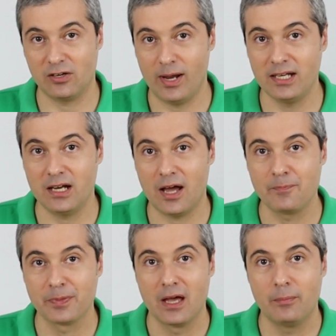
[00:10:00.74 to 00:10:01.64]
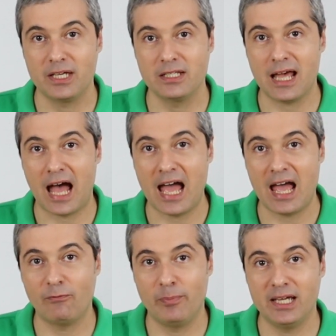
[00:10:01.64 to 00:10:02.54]
Karenina, because I
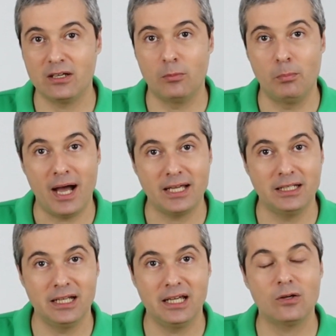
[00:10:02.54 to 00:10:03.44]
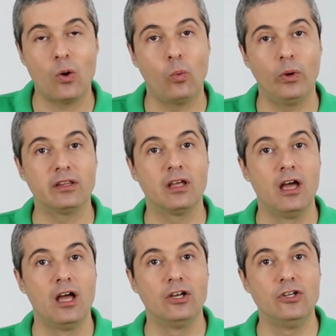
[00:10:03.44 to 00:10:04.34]
have been combining it with
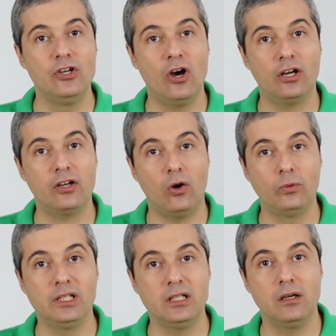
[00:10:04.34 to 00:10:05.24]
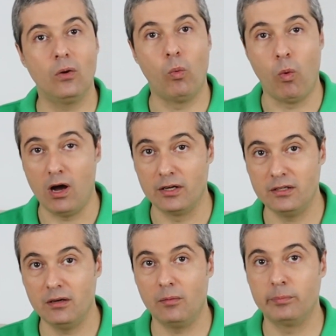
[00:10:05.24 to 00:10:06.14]
not only
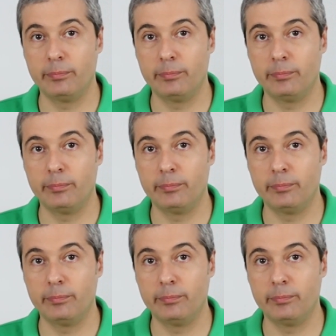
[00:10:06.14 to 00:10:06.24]
one,